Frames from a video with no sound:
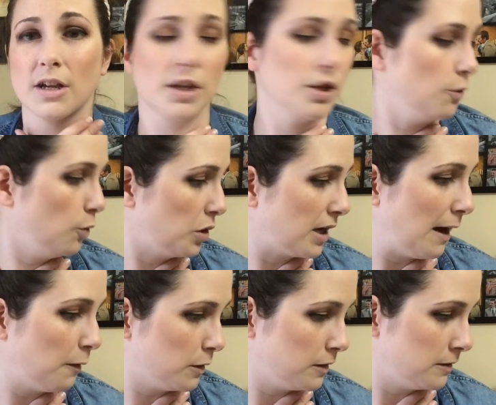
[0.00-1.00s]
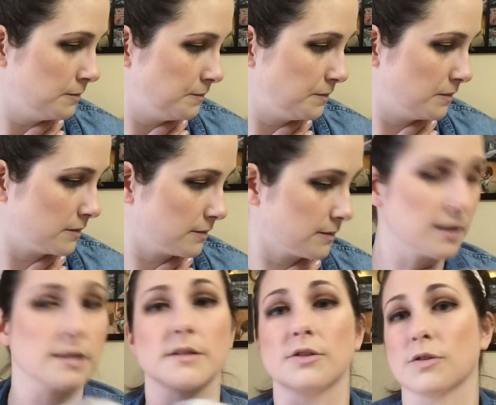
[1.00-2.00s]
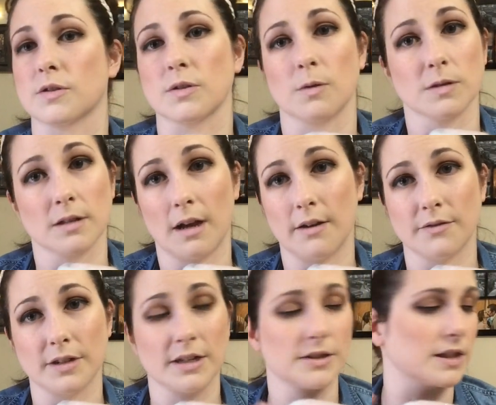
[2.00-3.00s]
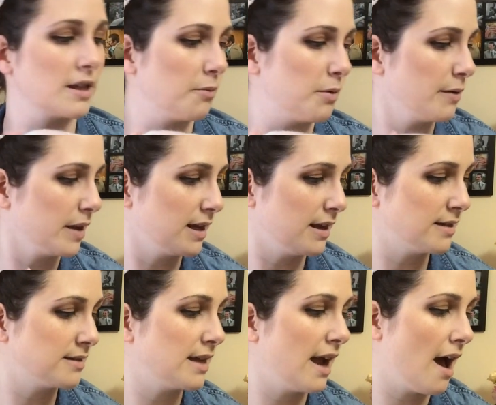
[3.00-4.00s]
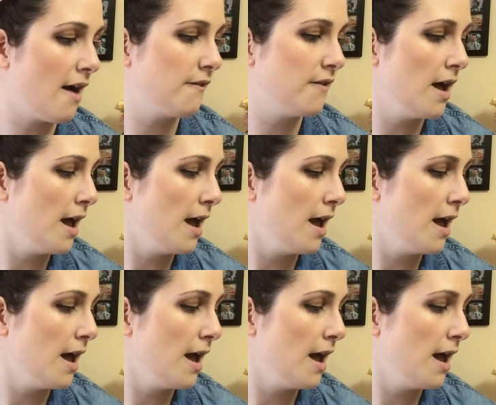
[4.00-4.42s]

cute cowl because it's just so soft. I just think that'd be really nice to have.